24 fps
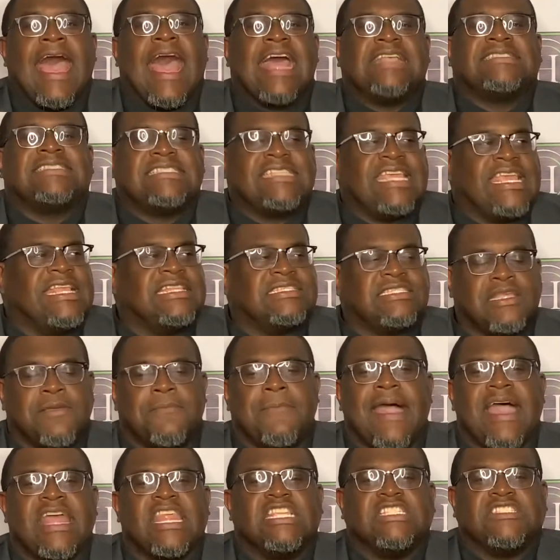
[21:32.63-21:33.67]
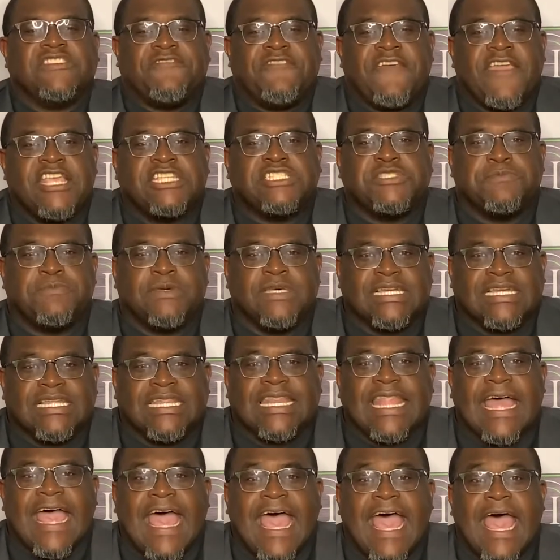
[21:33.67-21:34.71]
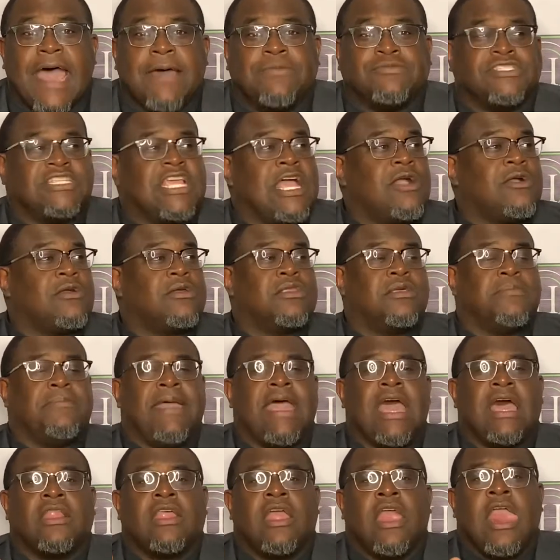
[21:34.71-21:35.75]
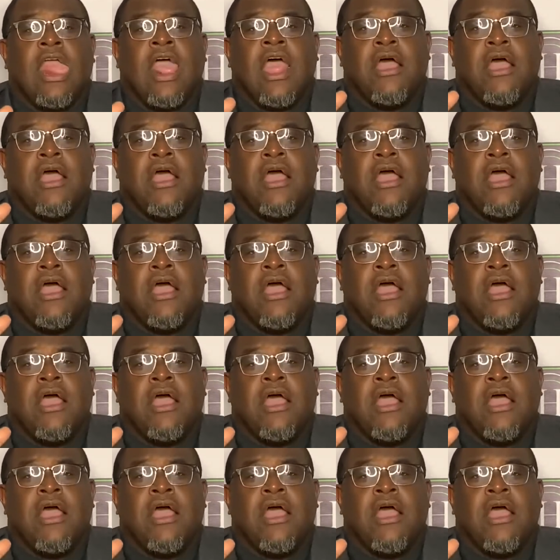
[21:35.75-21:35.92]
I seen somebody's Facebook live talking about